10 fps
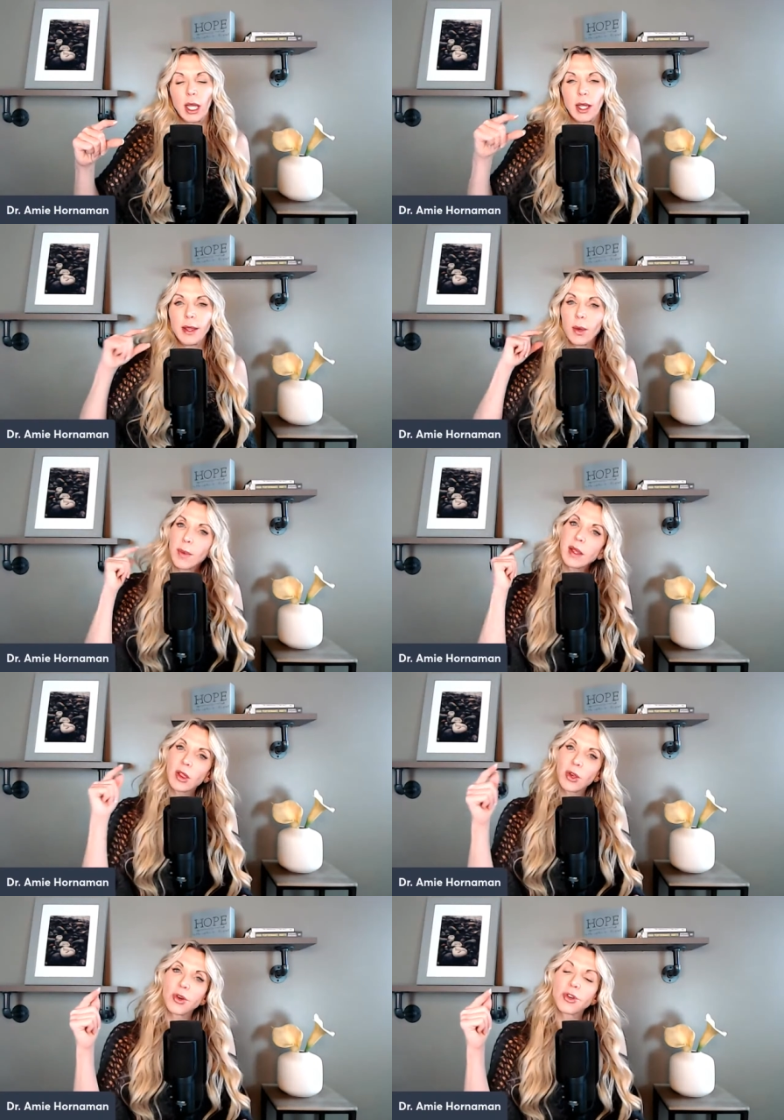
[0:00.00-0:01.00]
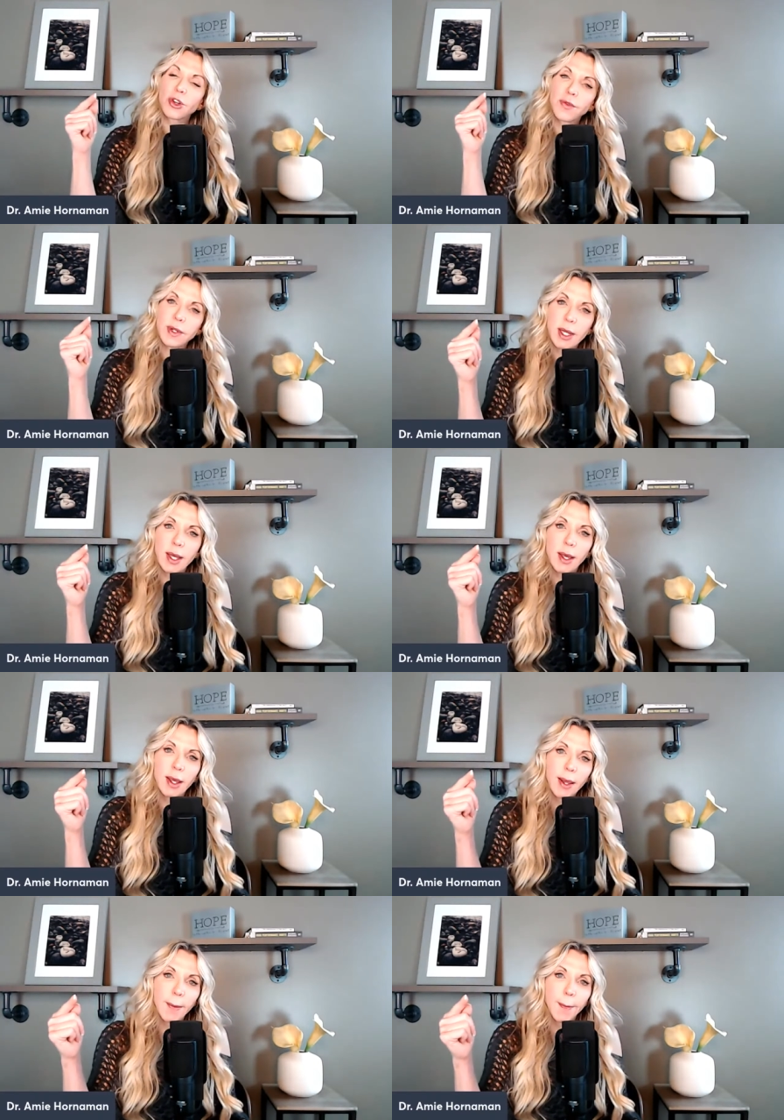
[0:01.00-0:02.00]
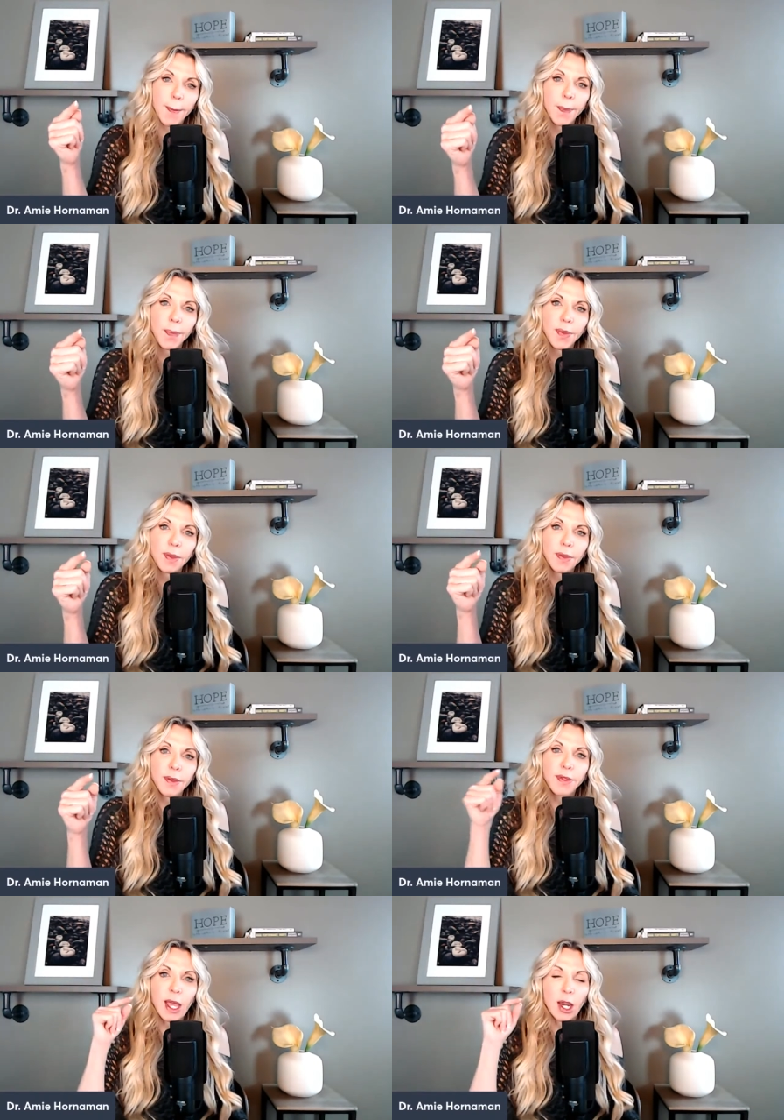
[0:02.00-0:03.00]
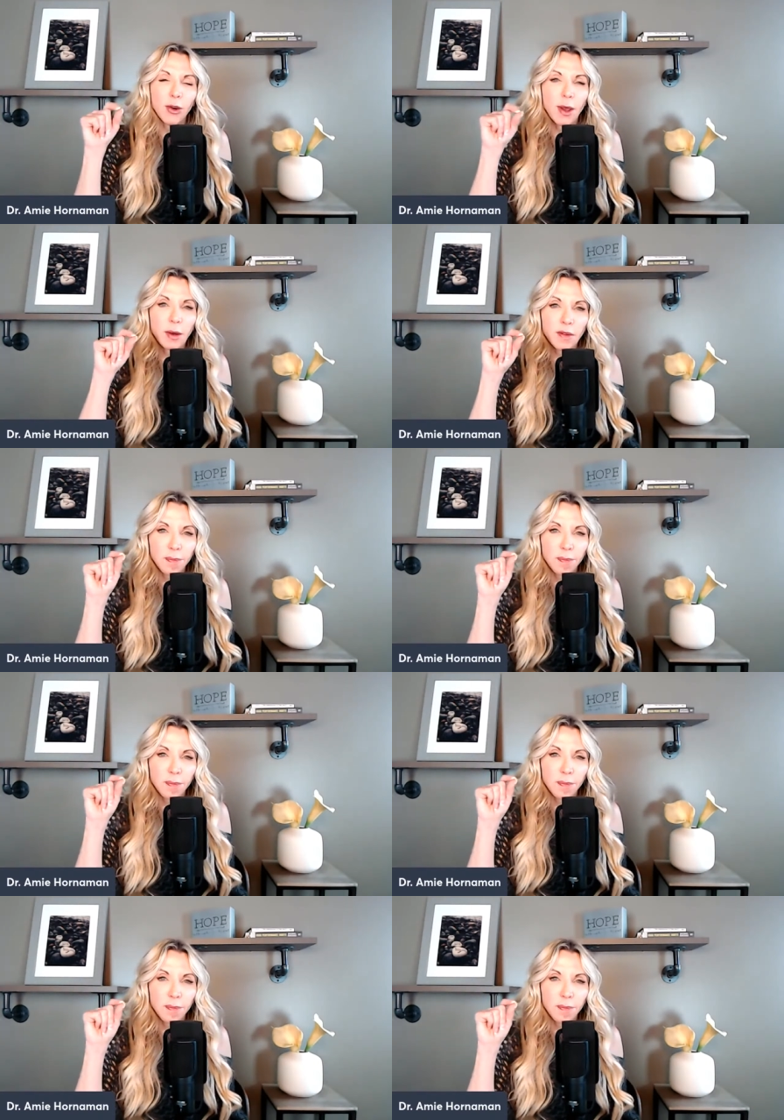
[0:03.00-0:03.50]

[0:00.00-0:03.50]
And then we learned over time that that grout is